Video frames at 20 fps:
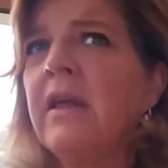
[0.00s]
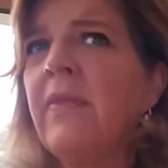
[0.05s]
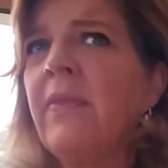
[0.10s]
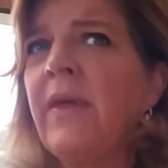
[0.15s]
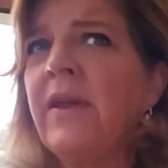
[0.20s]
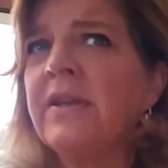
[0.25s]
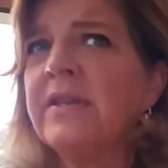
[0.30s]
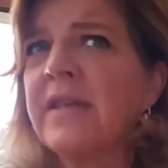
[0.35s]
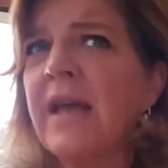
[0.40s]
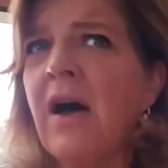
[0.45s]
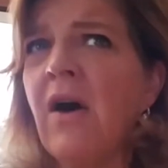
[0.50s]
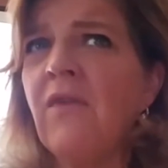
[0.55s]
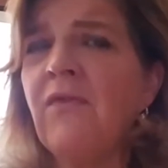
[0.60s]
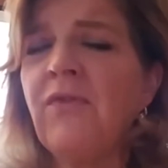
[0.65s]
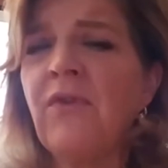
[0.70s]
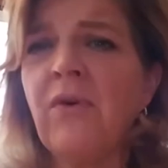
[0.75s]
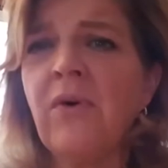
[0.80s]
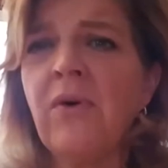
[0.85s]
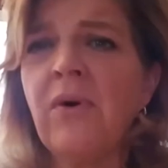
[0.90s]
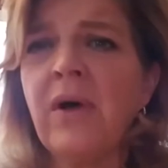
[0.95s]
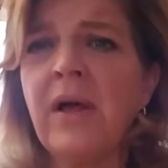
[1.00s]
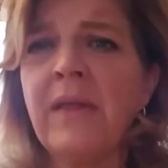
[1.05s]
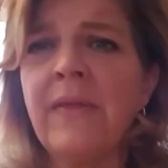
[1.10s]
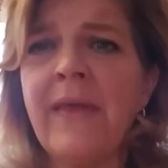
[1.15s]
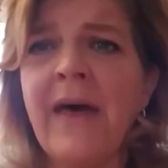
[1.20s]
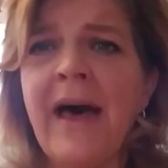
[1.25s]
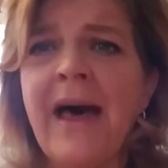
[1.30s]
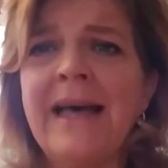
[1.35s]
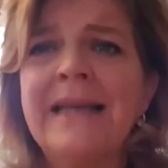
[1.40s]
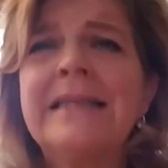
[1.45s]
that is helpful
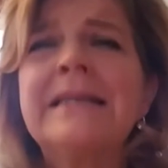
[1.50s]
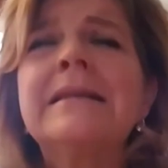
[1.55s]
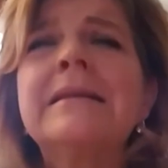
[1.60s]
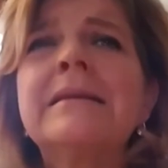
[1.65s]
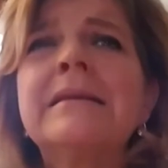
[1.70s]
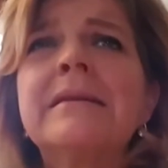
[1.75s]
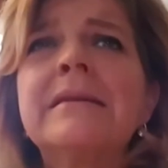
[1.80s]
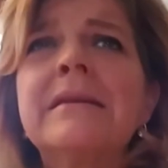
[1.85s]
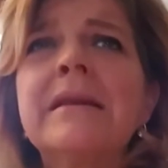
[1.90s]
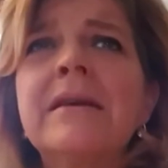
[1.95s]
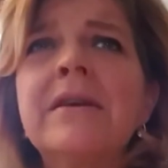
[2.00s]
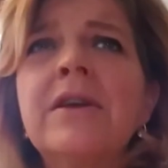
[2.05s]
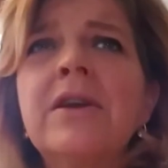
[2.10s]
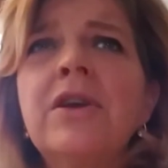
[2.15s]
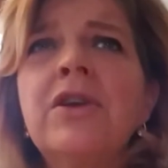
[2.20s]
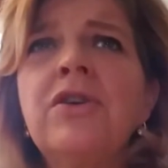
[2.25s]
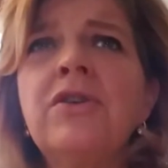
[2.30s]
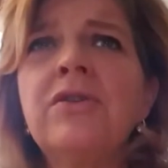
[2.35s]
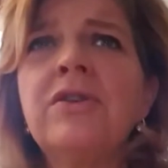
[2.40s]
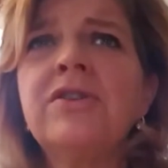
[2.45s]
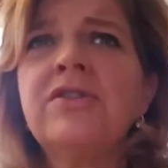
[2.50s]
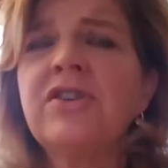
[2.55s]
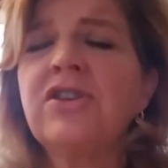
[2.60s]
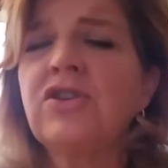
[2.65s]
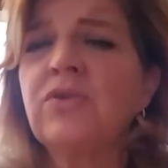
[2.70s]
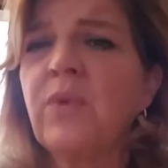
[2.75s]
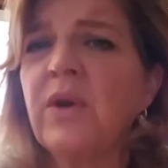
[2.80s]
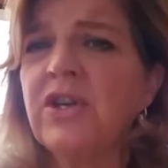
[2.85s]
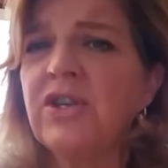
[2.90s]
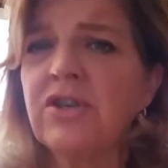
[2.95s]
unless you're in a
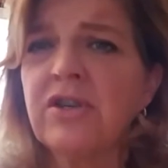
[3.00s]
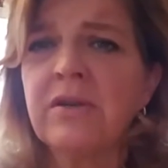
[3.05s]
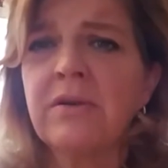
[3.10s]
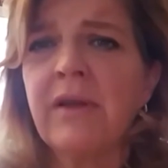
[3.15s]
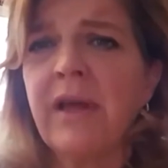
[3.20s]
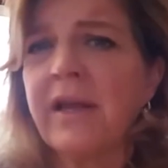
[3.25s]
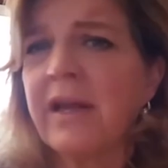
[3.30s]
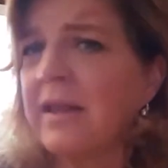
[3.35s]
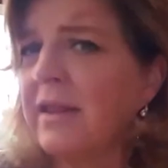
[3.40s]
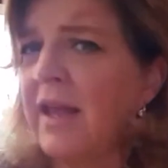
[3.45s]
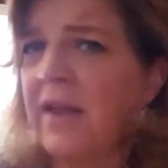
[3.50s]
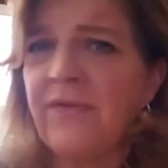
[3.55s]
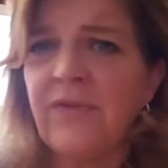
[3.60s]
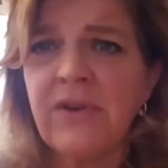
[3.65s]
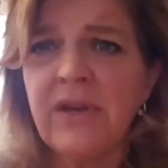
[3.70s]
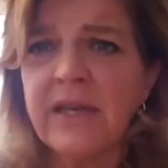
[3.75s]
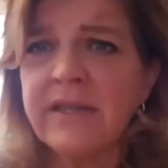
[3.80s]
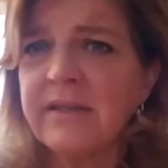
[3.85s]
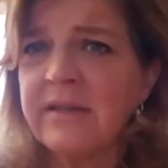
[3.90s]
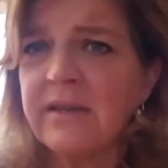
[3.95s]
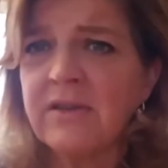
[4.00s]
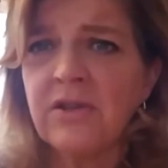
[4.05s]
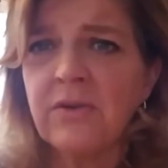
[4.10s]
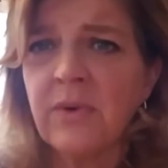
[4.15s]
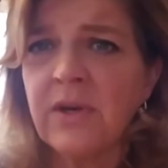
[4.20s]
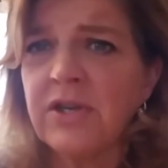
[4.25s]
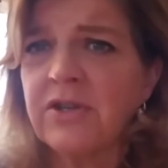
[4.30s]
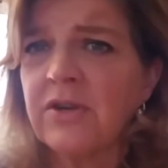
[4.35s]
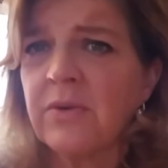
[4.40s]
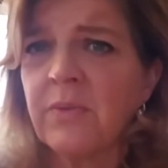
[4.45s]
situation like a life and death
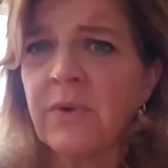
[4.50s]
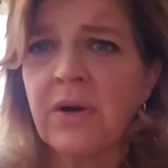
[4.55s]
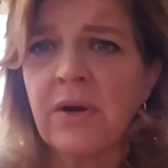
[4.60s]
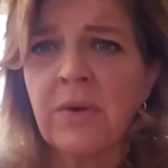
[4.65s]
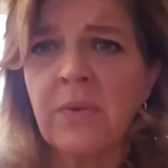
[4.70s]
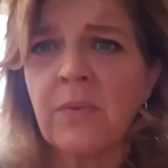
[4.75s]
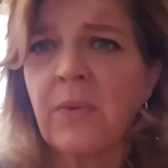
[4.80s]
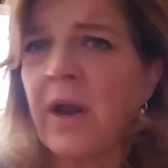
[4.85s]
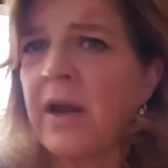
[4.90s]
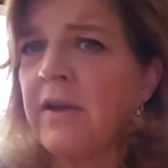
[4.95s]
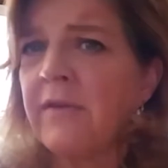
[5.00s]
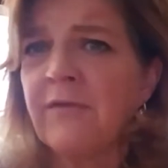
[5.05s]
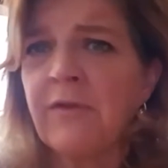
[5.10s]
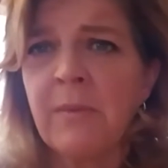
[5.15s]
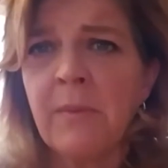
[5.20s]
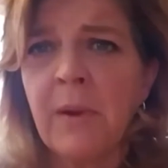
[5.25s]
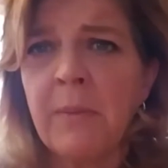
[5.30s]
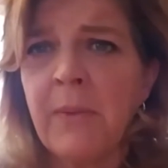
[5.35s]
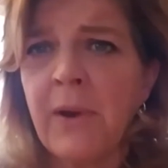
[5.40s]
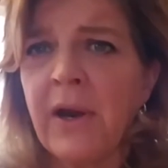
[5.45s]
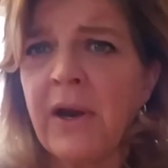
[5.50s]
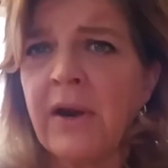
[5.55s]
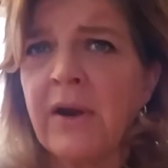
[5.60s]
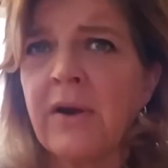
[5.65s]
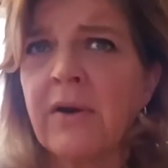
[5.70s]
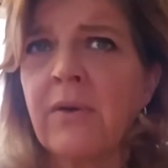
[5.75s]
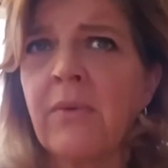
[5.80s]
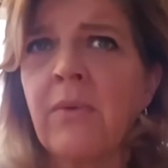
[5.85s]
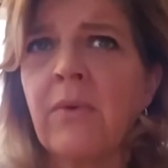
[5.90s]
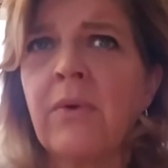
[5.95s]
situation where you're running from a
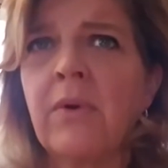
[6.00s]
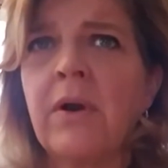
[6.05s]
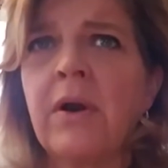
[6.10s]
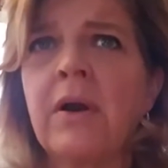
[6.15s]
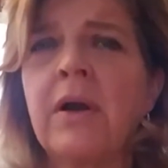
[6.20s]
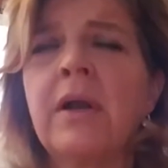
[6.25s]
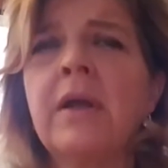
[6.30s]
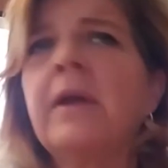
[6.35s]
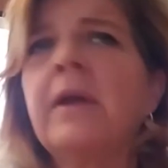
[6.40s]
bear, or